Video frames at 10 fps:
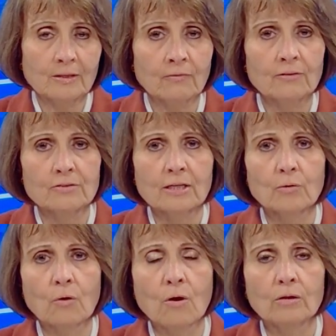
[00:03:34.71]
This can
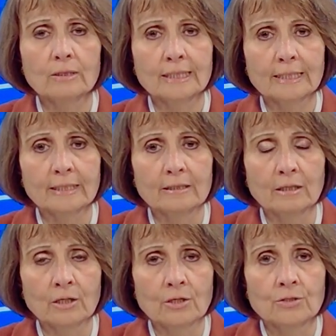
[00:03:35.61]
all lead
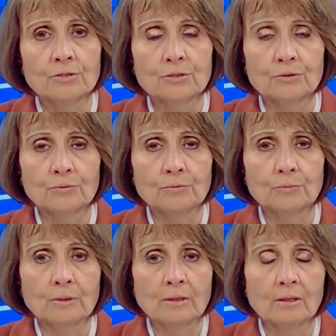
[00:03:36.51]

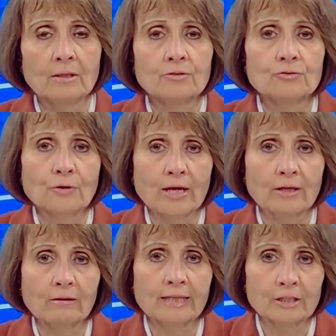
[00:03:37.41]
to
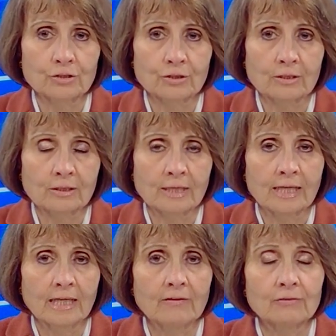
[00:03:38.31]
strangulation
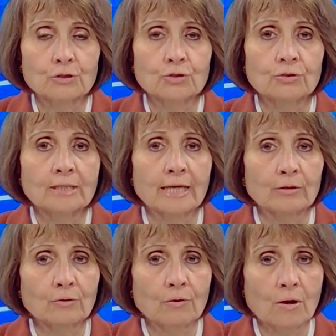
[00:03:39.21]
if it should
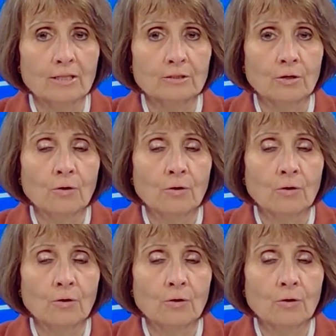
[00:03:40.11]
get caught